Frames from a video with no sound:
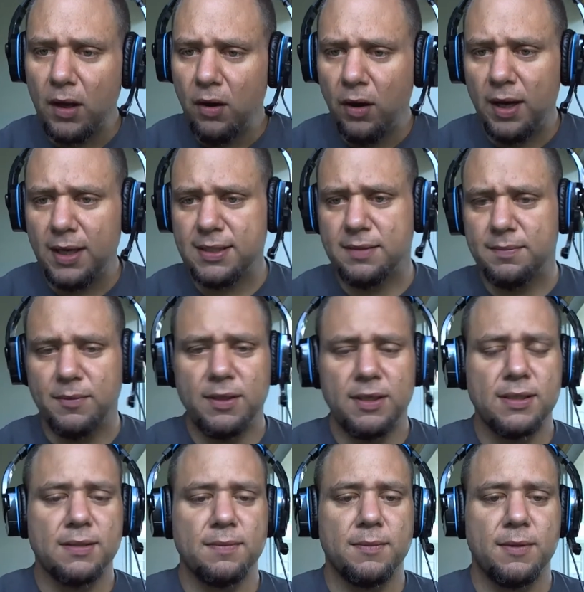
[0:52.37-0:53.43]
Awesome,
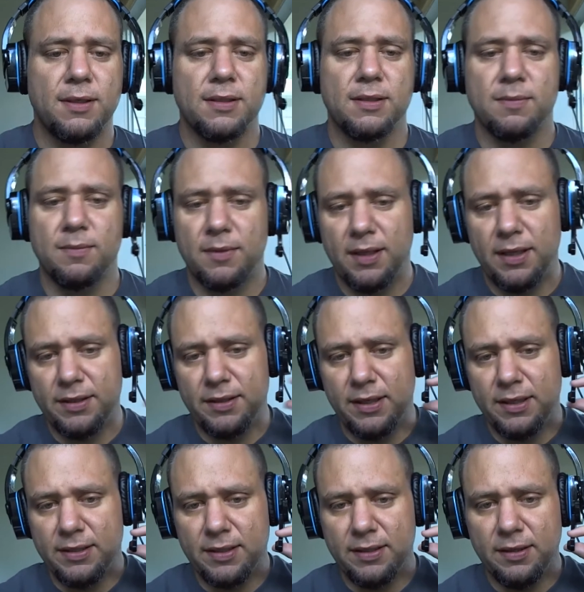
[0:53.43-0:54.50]
awesome, awesome. Glad you
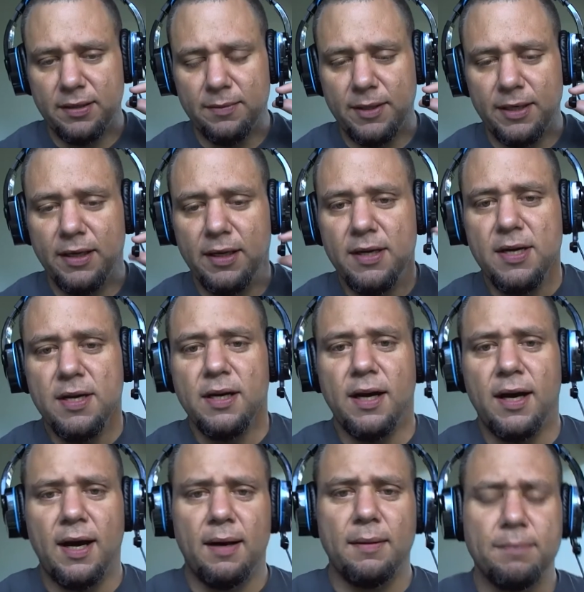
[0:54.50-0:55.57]
guys can hear me.
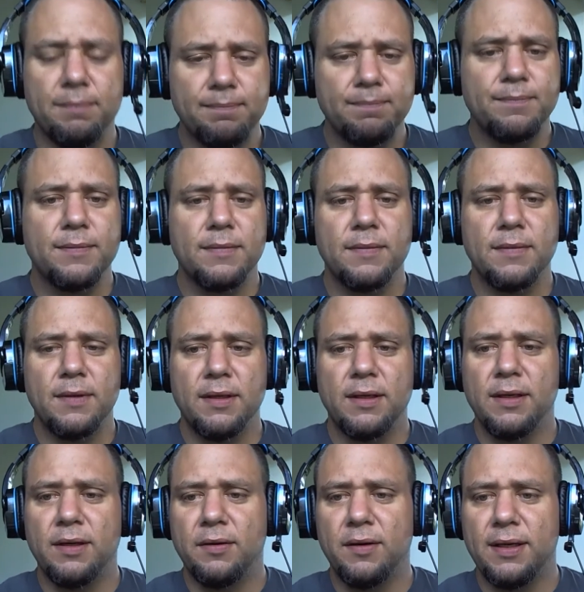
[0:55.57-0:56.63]
Um, you
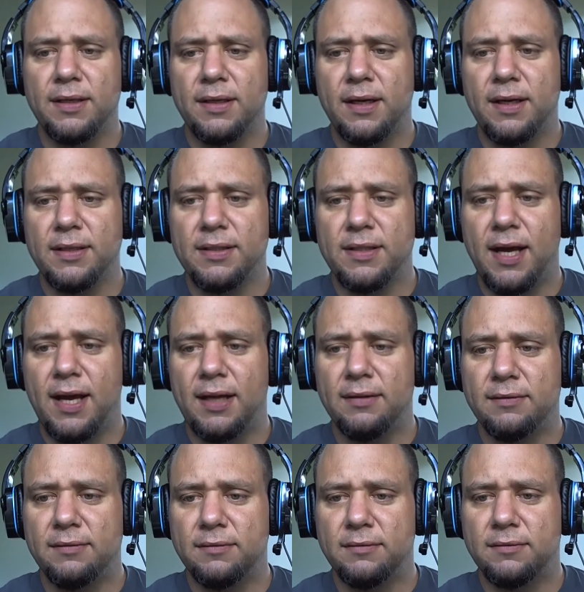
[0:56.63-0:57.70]
know, I, I sat
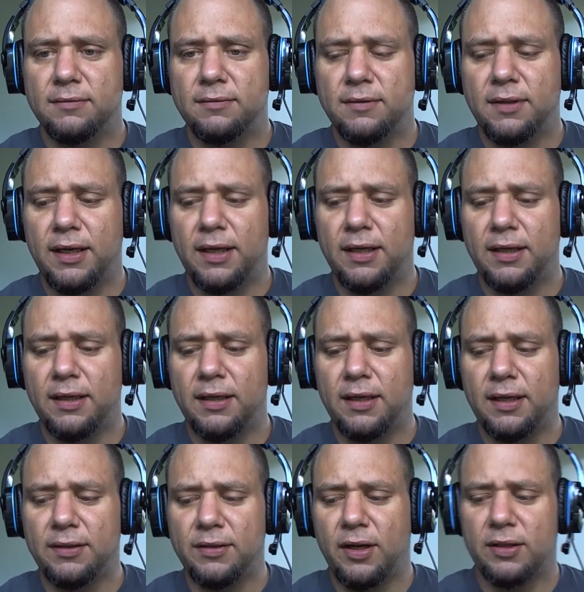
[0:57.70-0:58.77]
and, and
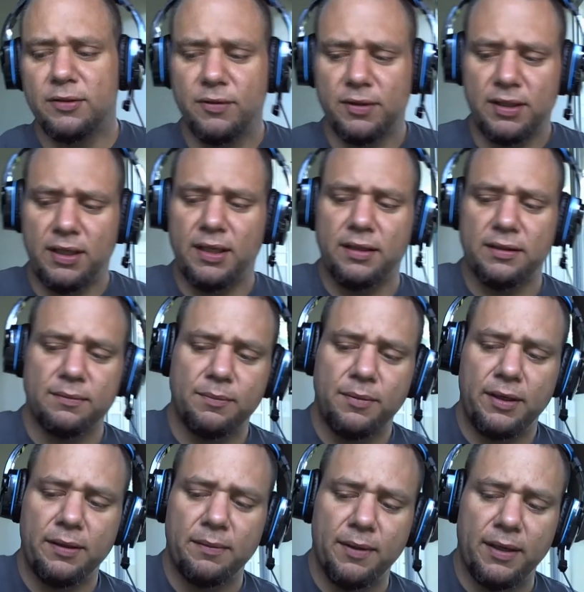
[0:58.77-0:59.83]
I talked with Clinton,
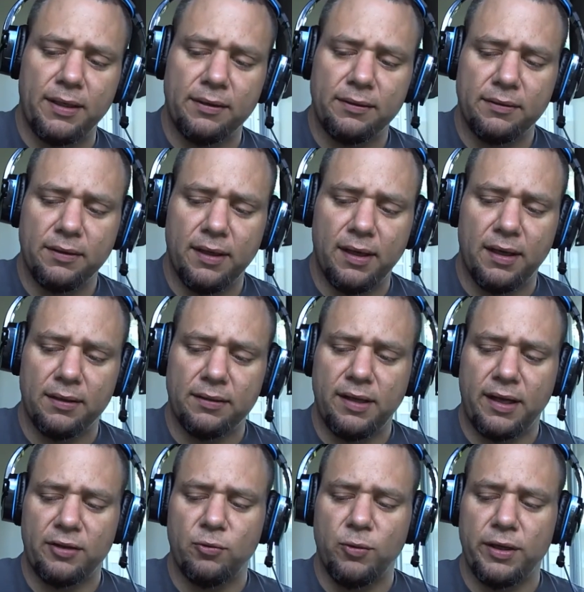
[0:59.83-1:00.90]
buddy of mine, uh,
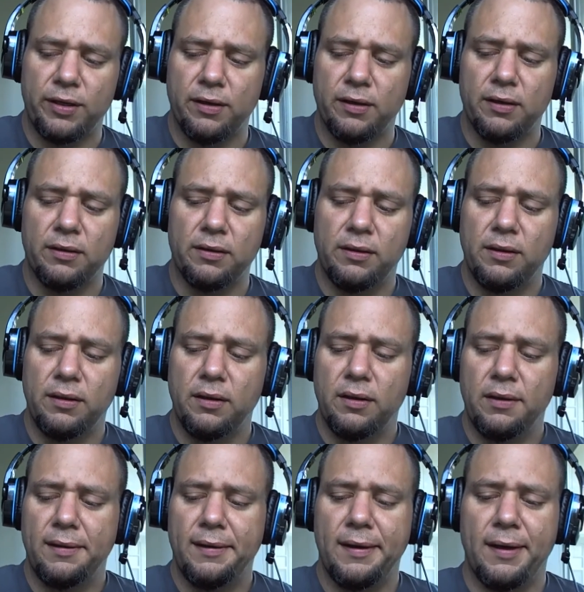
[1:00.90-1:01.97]
Tech Tweaker
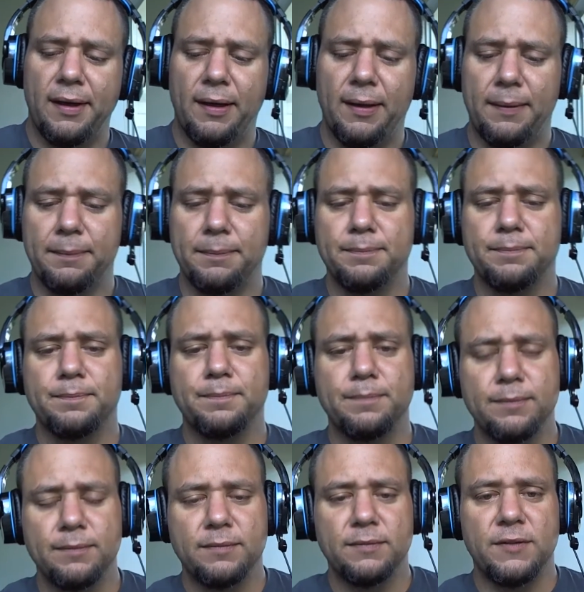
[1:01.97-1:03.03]
um,
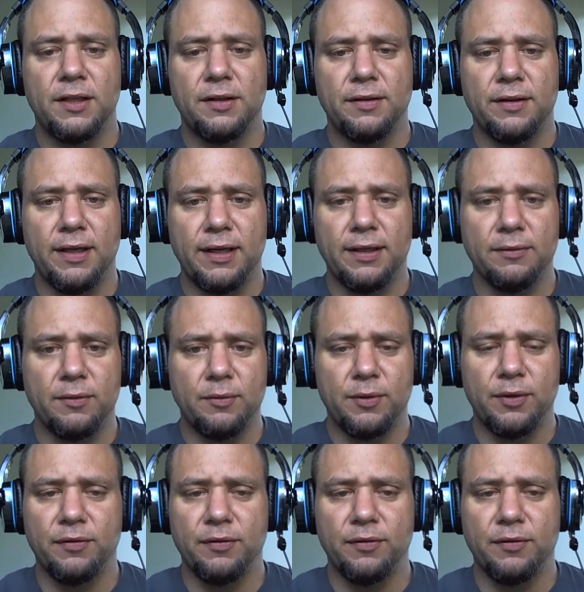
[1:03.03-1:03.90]
the other night when we